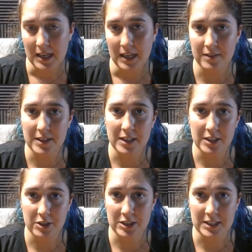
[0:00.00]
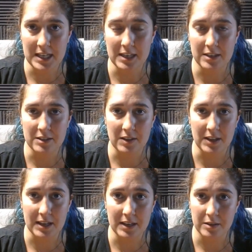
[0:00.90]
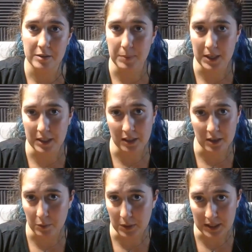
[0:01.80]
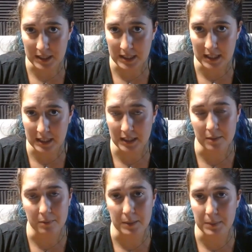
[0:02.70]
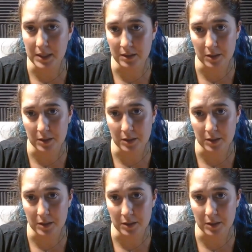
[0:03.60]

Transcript: and then understand that depending on what they need, it might be